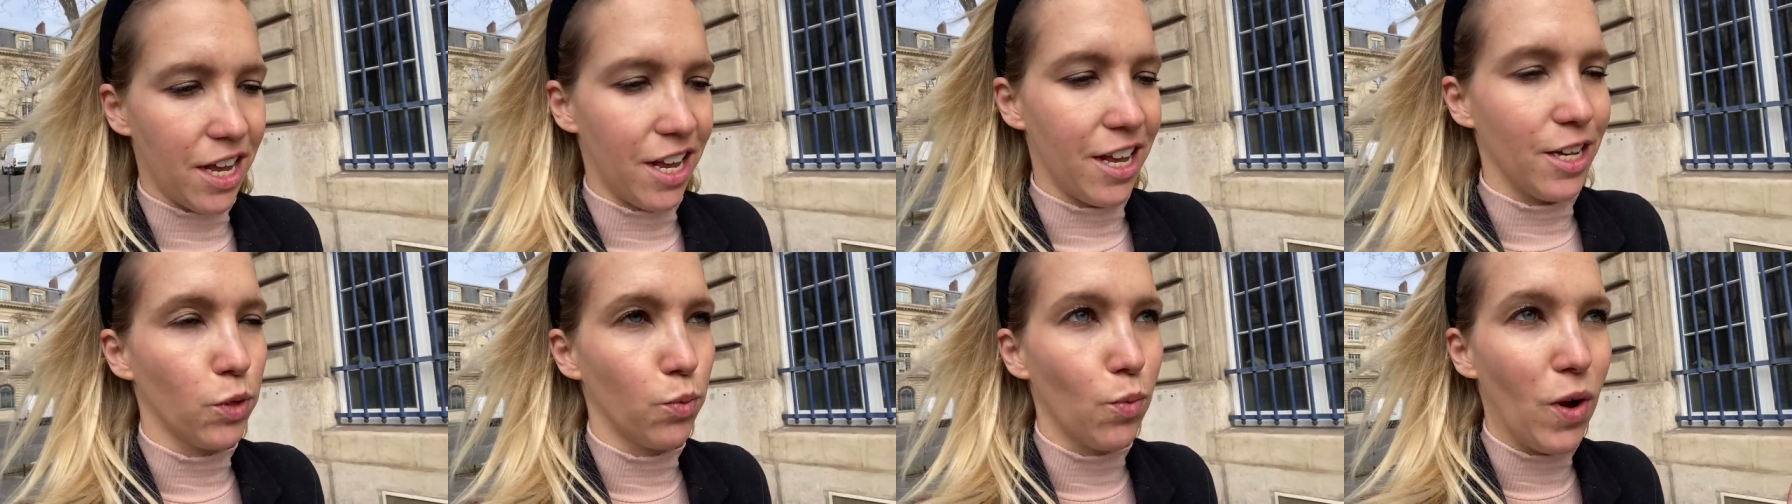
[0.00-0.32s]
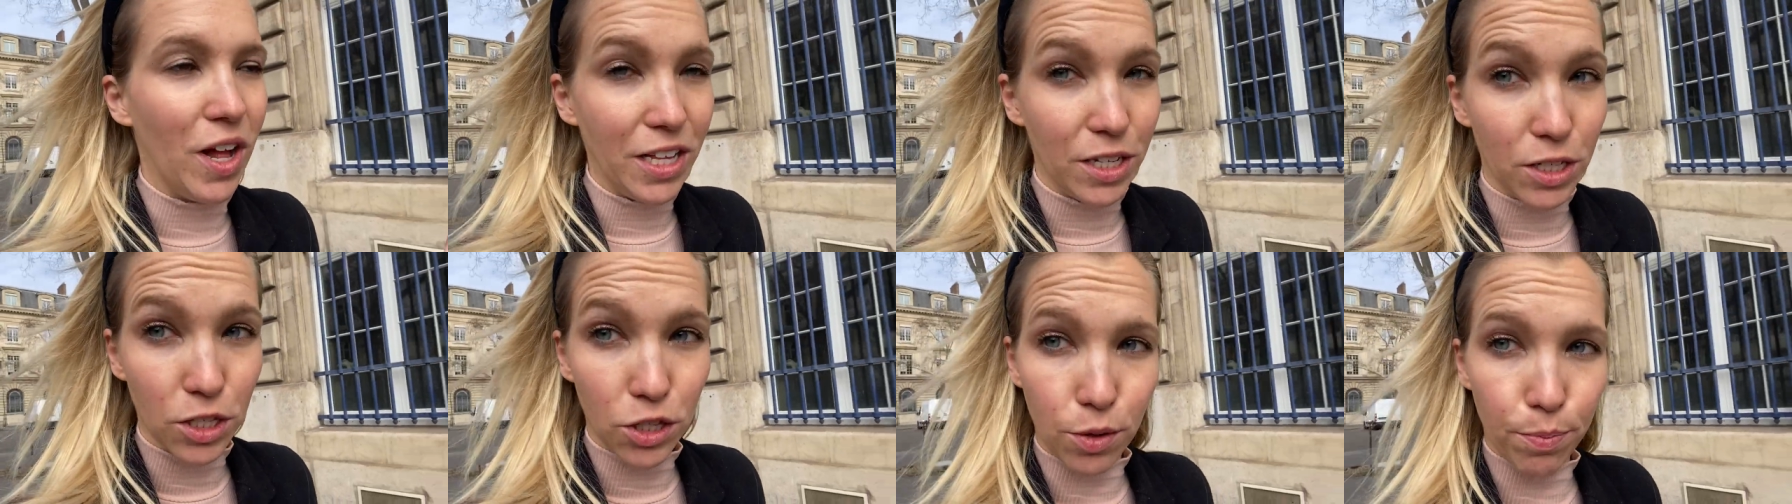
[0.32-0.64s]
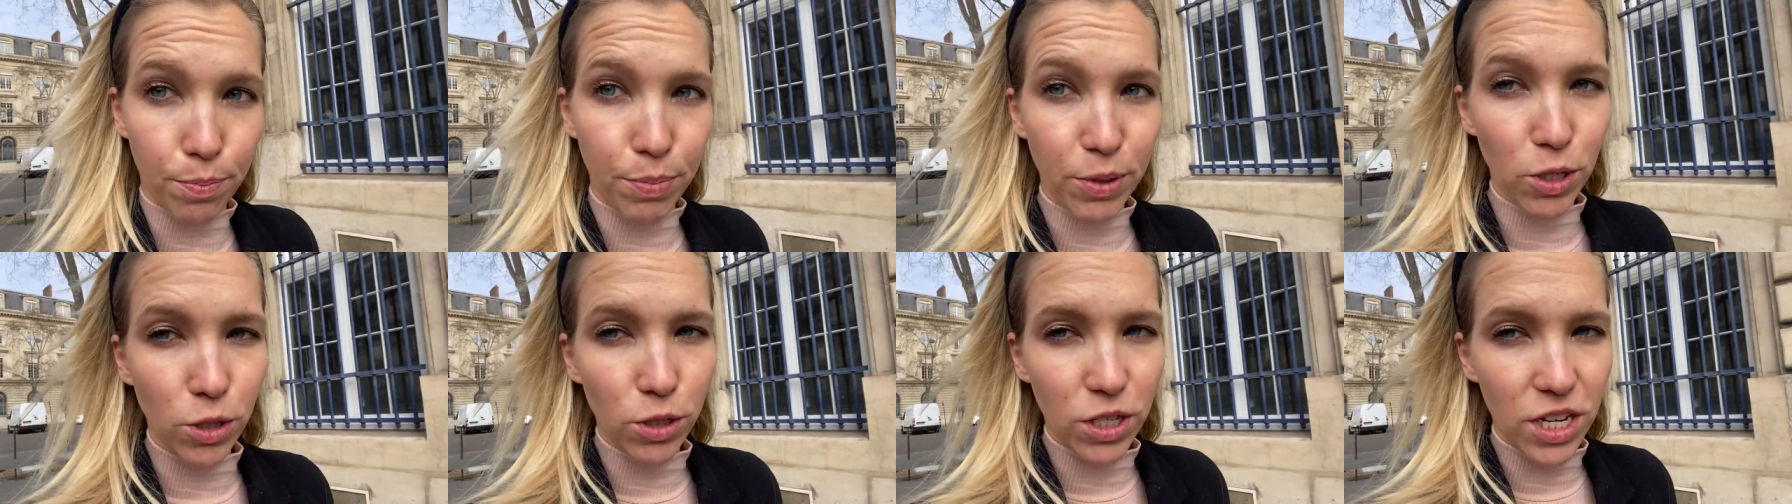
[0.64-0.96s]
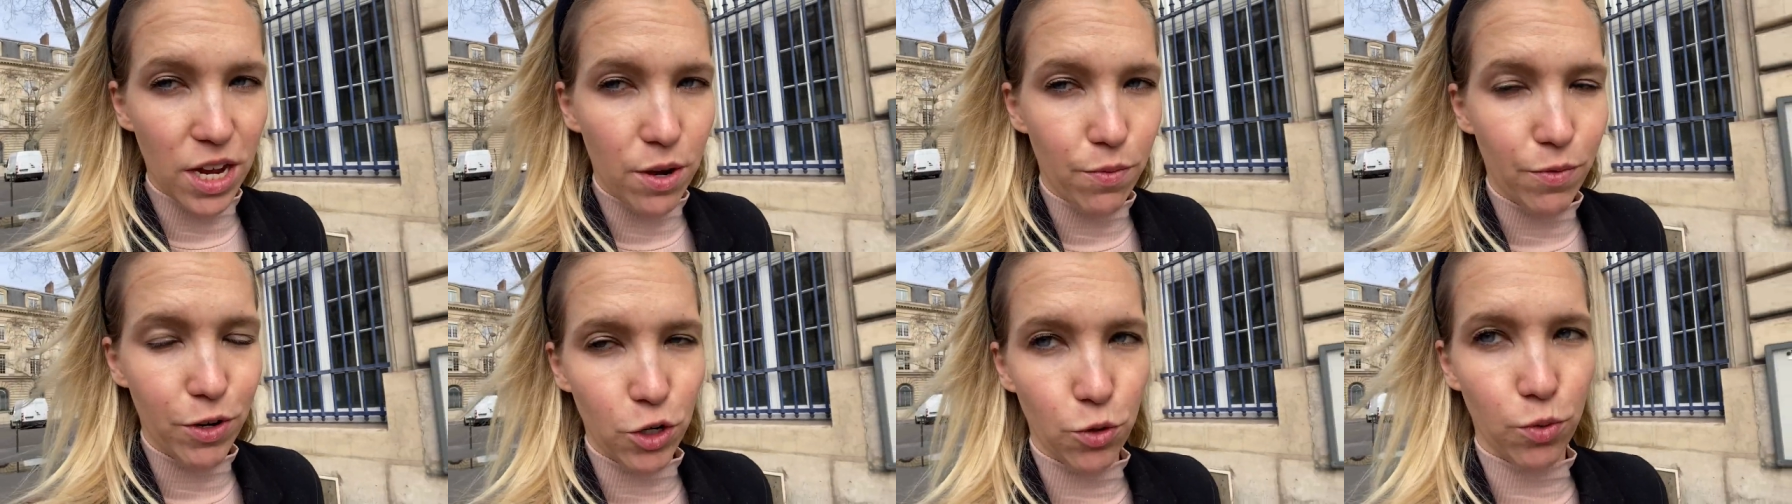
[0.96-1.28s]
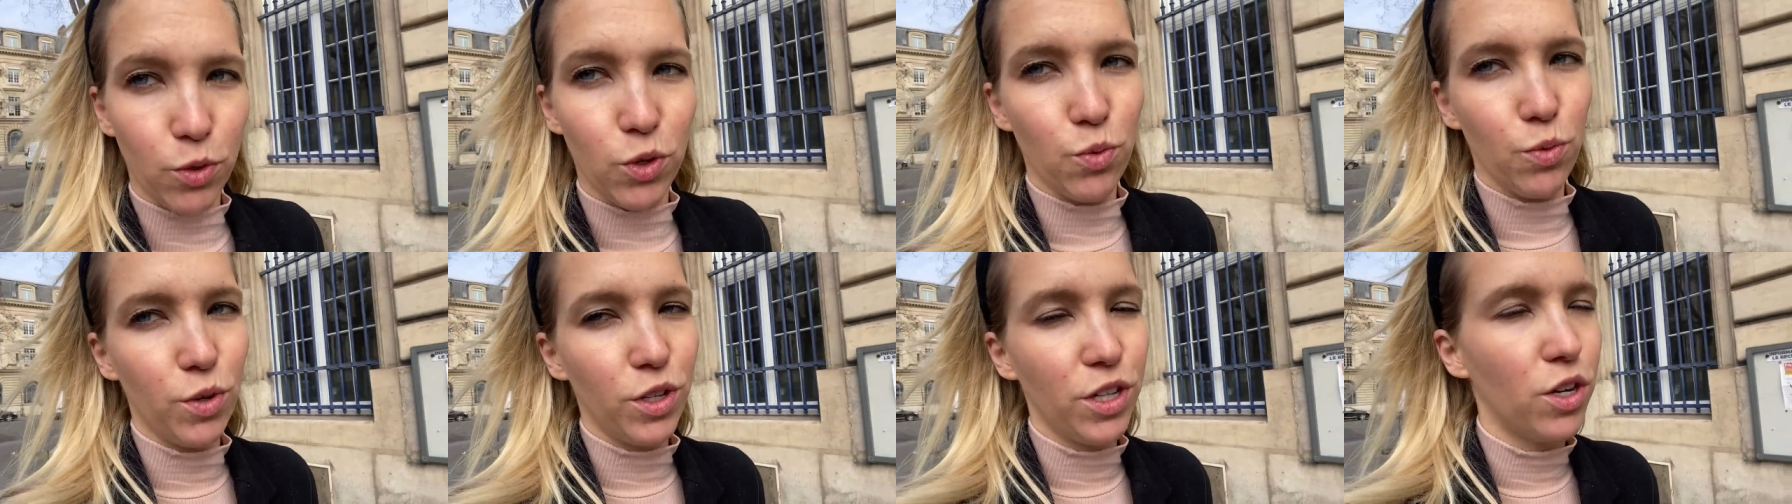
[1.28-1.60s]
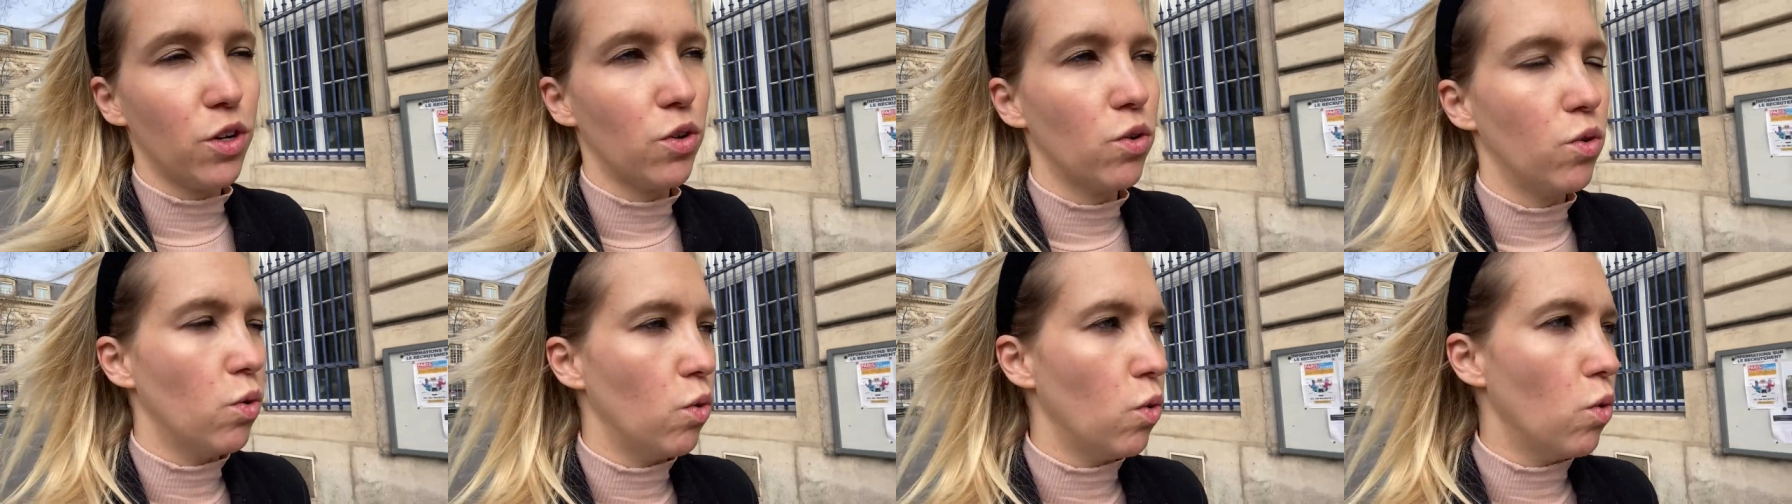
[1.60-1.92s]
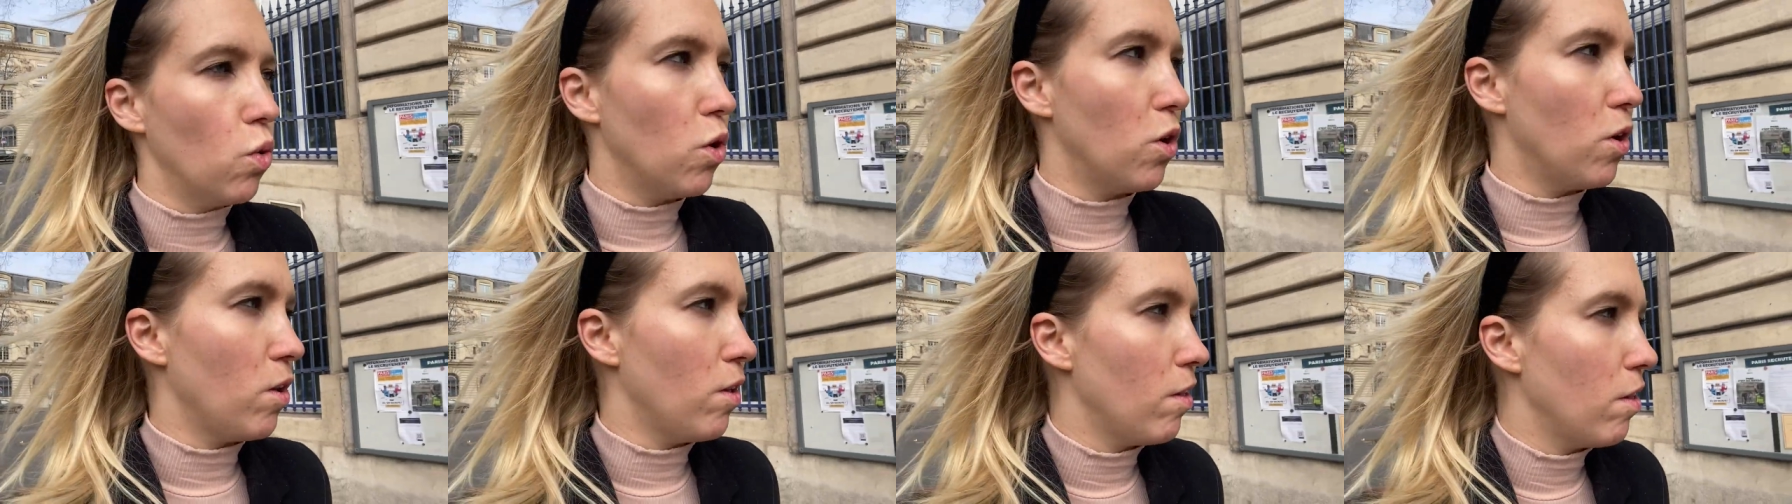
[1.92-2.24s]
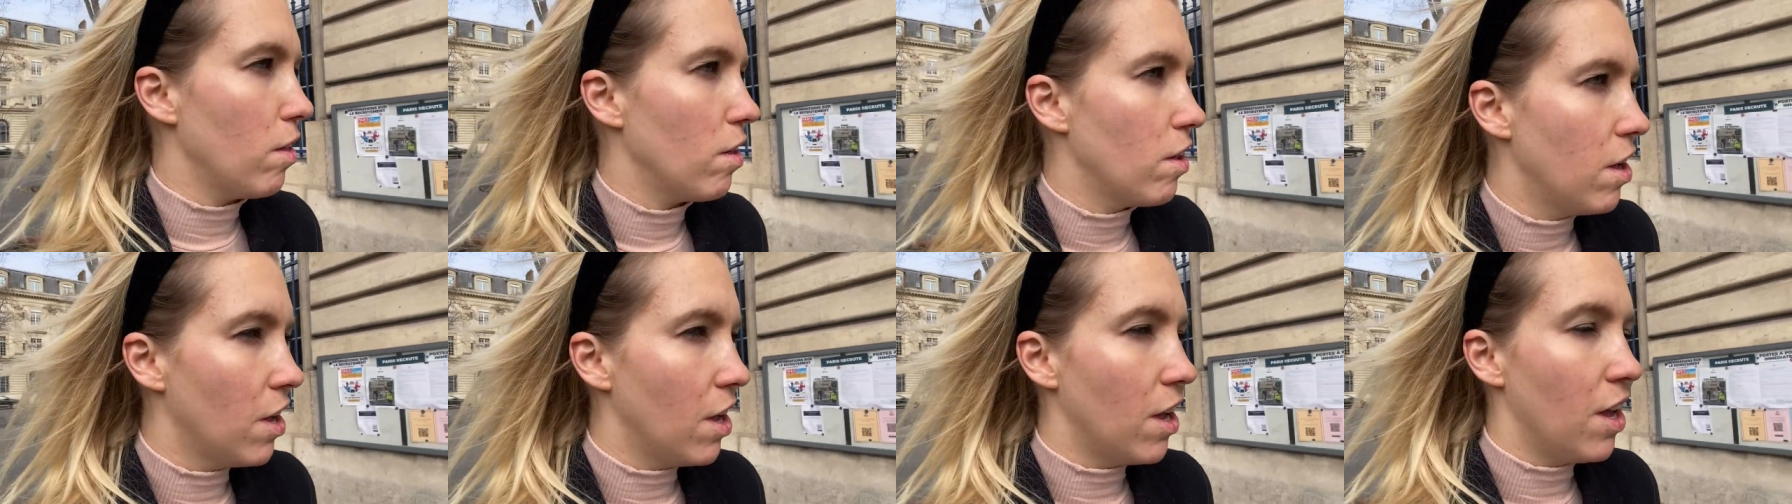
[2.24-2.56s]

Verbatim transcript: as well as the building, which was really cool.